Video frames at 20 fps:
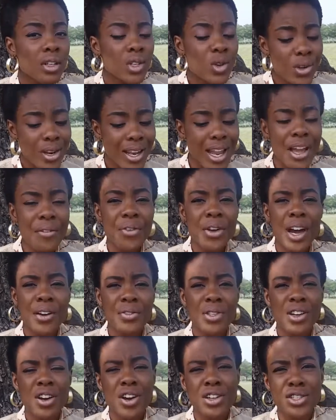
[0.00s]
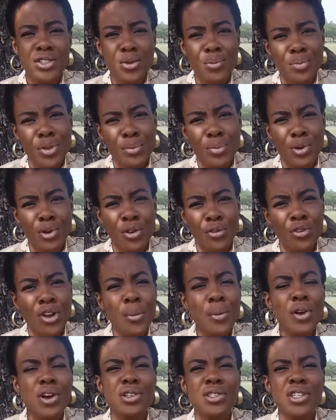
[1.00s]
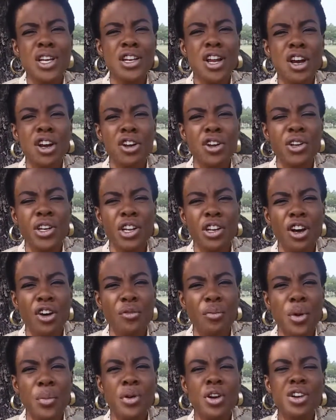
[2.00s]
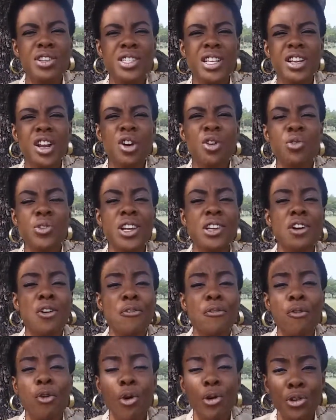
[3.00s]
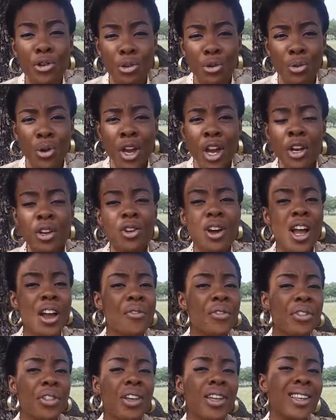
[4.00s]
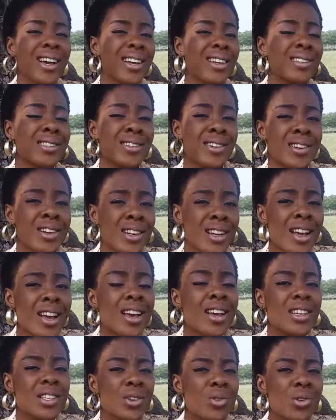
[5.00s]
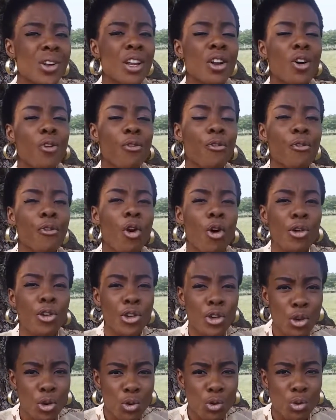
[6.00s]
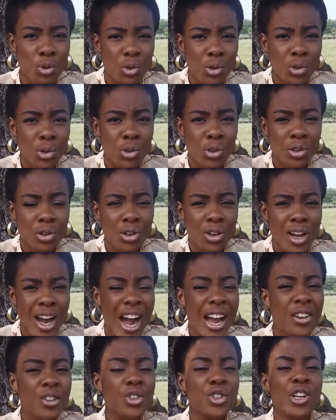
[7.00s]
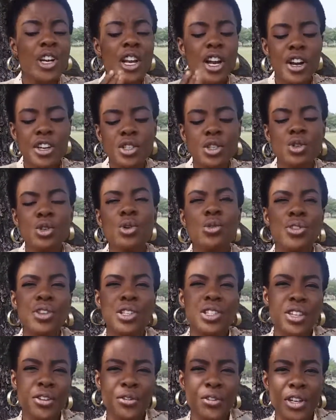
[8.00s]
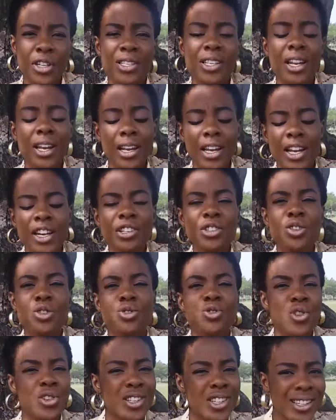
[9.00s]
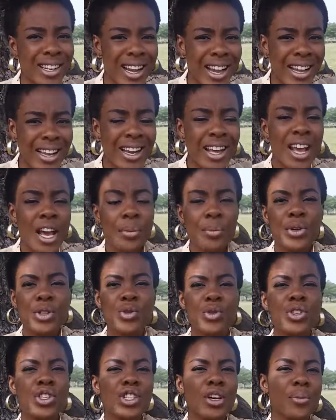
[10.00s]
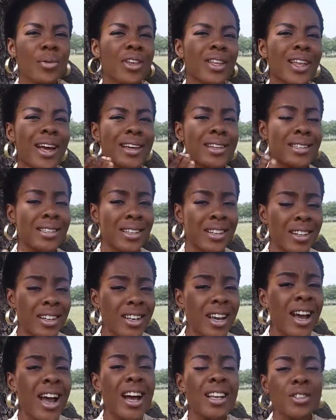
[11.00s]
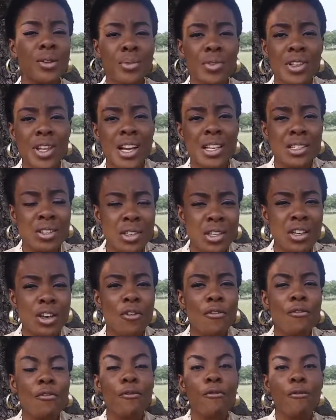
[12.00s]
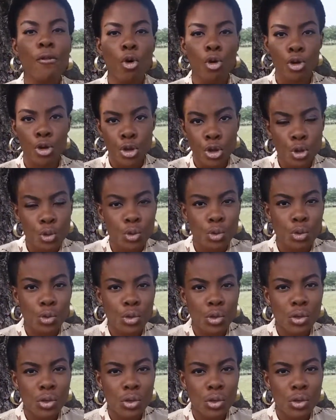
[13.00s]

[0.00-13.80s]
So in life you have to cut some people off, not because they're not good enough, but because they're not good enough for you. Not everything that is good enough for you. And you should learn to know the difference. Learn to draw the line between something that is good and something that is good enough for you.